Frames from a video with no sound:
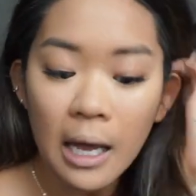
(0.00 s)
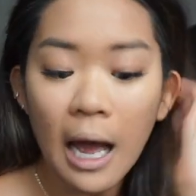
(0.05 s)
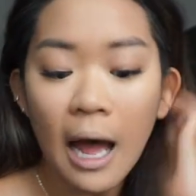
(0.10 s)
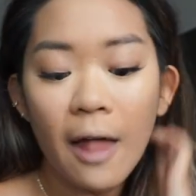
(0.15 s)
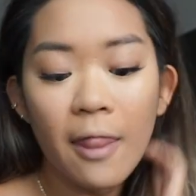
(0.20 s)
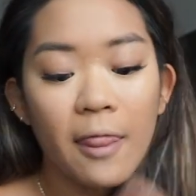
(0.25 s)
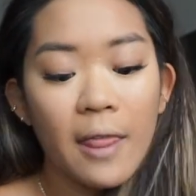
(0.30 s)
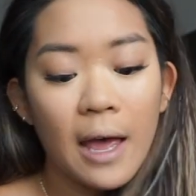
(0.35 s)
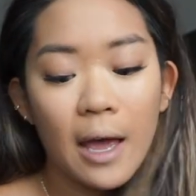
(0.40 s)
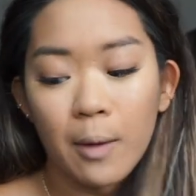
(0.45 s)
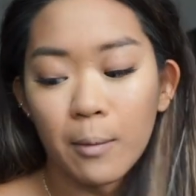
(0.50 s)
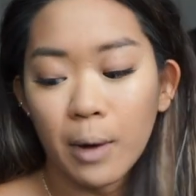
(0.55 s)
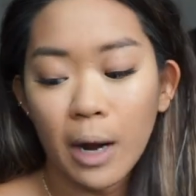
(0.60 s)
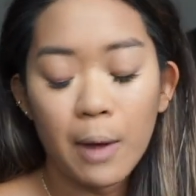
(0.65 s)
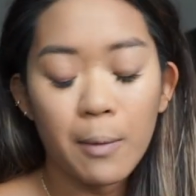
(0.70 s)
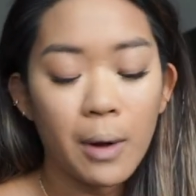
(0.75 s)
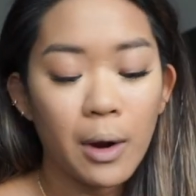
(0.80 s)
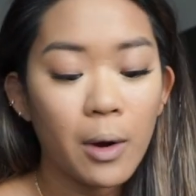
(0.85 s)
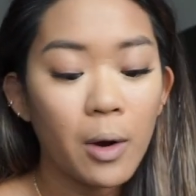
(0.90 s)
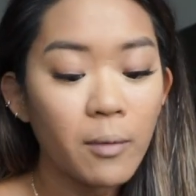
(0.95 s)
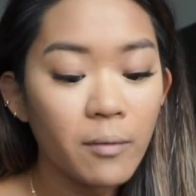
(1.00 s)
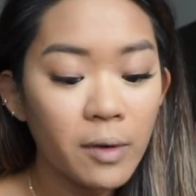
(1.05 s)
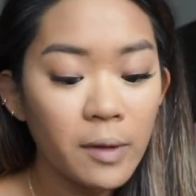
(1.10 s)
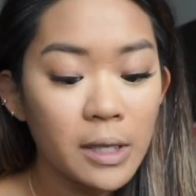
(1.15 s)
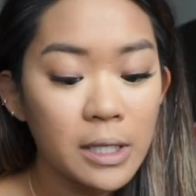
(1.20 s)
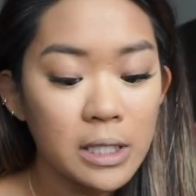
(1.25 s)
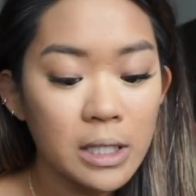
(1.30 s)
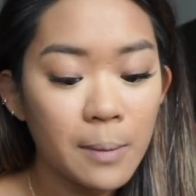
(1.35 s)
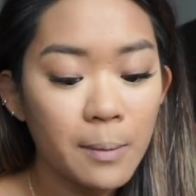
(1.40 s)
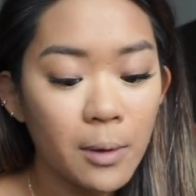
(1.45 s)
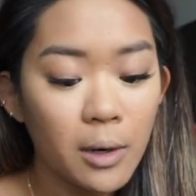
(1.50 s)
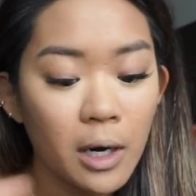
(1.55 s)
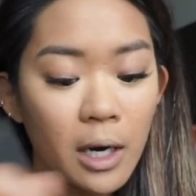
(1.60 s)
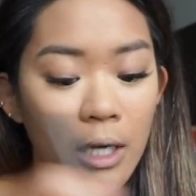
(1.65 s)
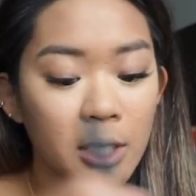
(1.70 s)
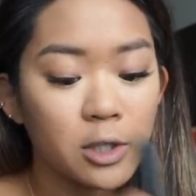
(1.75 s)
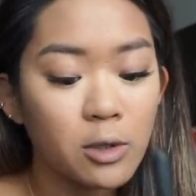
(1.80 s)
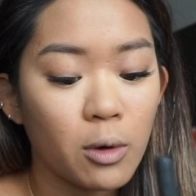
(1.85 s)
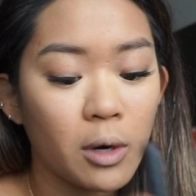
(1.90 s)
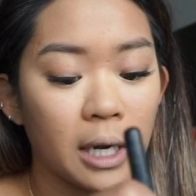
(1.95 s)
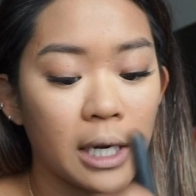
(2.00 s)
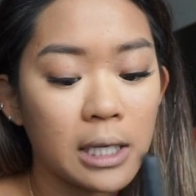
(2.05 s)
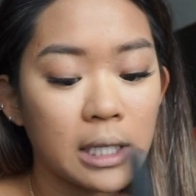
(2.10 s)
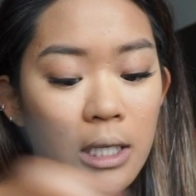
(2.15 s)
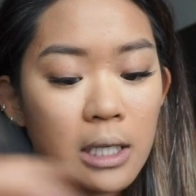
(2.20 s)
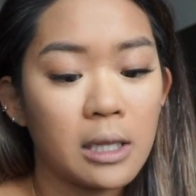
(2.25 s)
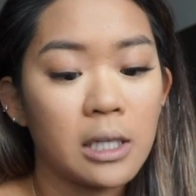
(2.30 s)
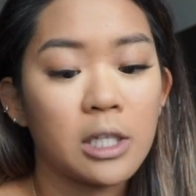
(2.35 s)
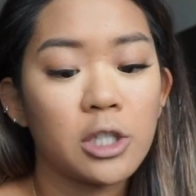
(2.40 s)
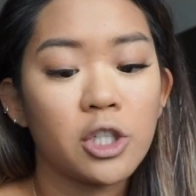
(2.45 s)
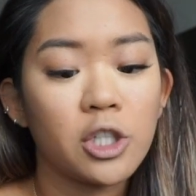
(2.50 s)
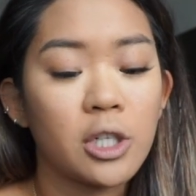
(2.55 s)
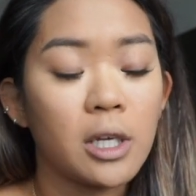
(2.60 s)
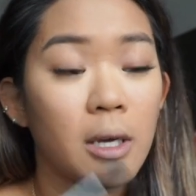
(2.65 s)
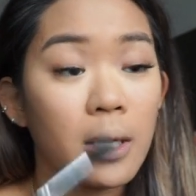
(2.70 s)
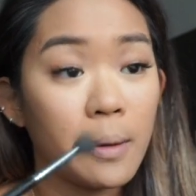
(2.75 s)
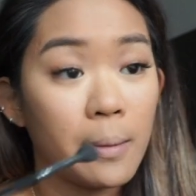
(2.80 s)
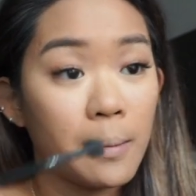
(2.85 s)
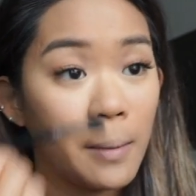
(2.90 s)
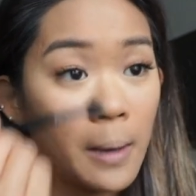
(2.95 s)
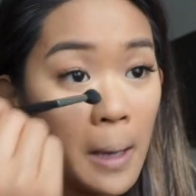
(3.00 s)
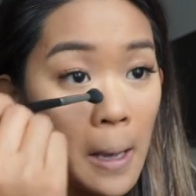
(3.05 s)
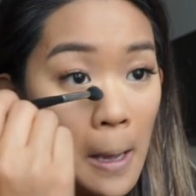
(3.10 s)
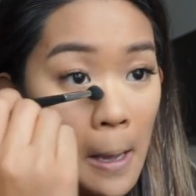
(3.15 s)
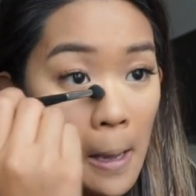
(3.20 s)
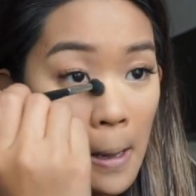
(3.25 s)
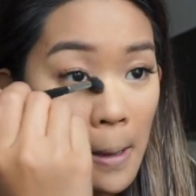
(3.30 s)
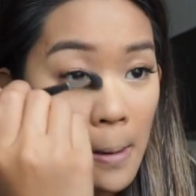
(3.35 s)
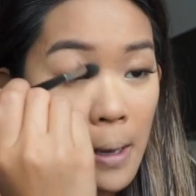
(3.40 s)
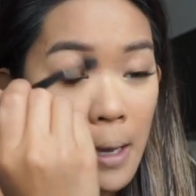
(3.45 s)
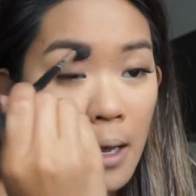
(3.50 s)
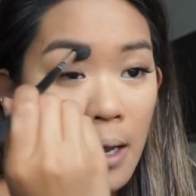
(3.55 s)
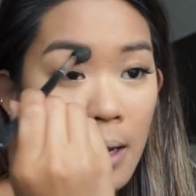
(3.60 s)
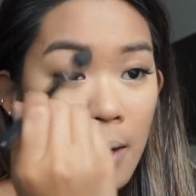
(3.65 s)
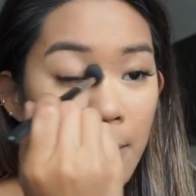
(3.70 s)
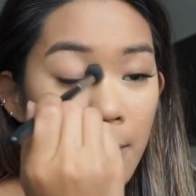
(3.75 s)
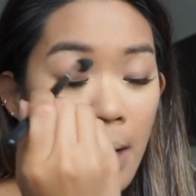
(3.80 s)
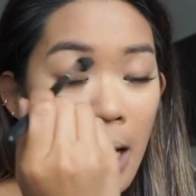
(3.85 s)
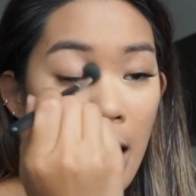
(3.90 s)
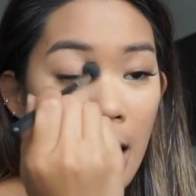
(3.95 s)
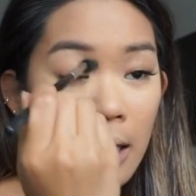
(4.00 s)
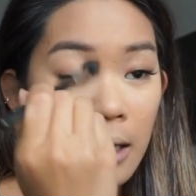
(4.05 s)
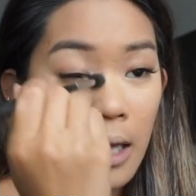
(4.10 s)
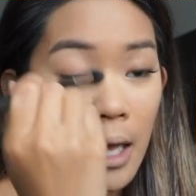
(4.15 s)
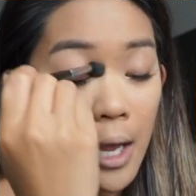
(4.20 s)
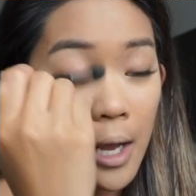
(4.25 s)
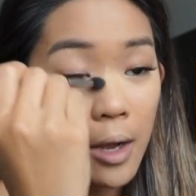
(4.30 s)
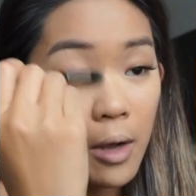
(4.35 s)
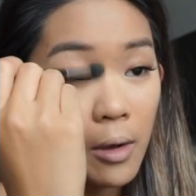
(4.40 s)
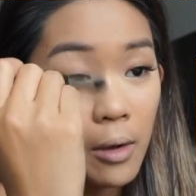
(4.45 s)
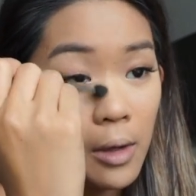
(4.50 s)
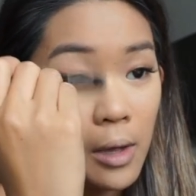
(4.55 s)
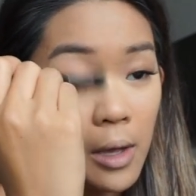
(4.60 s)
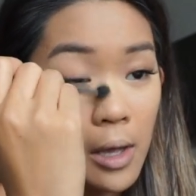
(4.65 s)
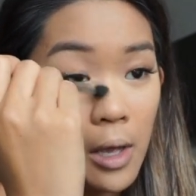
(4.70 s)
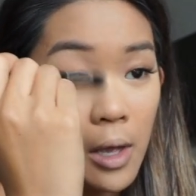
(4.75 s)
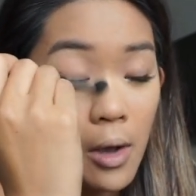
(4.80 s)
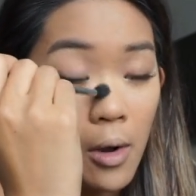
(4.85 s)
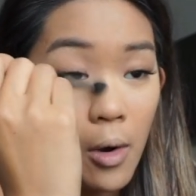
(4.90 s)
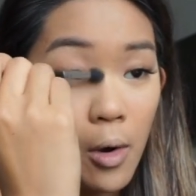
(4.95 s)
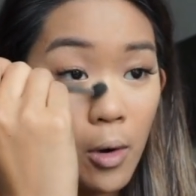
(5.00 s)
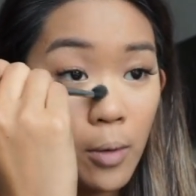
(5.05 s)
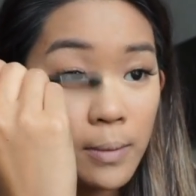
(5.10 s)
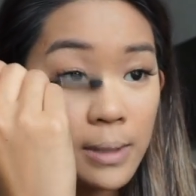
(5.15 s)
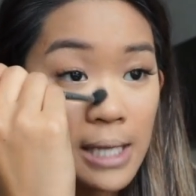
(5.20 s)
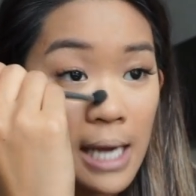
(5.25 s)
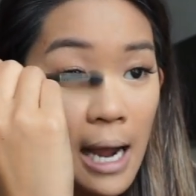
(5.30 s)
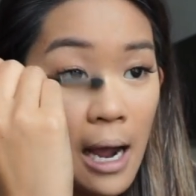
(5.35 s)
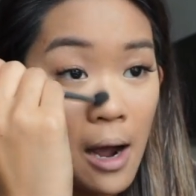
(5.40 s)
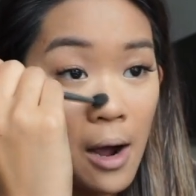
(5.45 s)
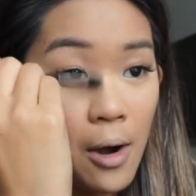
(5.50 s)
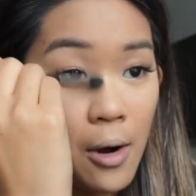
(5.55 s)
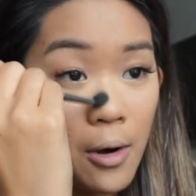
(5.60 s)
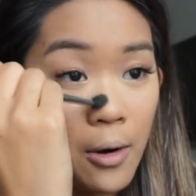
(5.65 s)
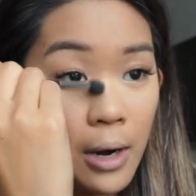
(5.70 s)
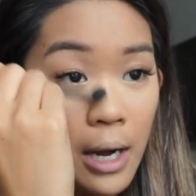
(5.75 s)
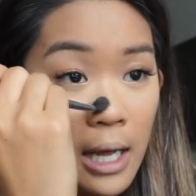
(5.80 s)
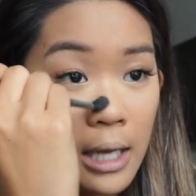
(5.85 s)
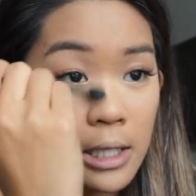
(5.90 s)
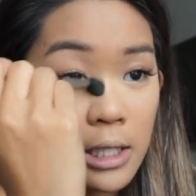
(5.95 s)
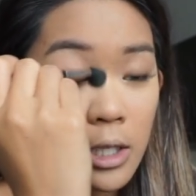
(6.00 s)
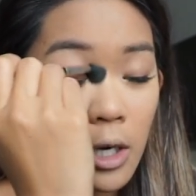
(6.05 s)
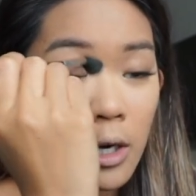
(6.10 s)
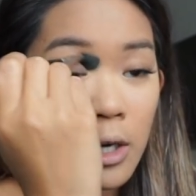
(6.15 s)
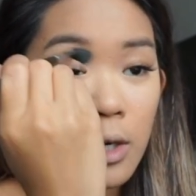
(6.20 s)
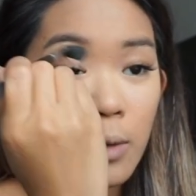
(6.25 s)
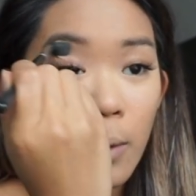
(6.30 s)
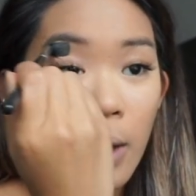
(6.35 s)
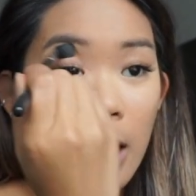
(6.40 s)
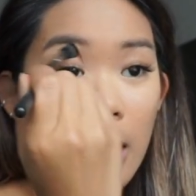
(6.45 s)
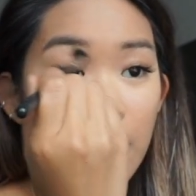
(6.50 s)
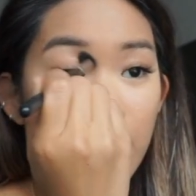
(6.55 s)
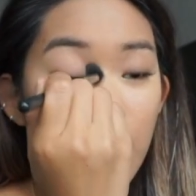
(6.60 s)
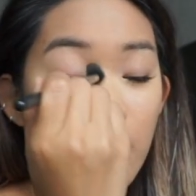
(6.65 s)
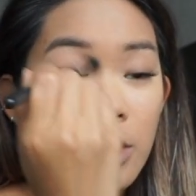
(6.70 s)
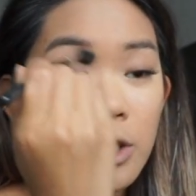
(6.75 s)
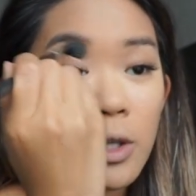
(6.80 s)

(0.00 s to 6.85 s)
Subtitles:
And then when I went home for the summer, I joined the gym in my like hometown and started to work out there.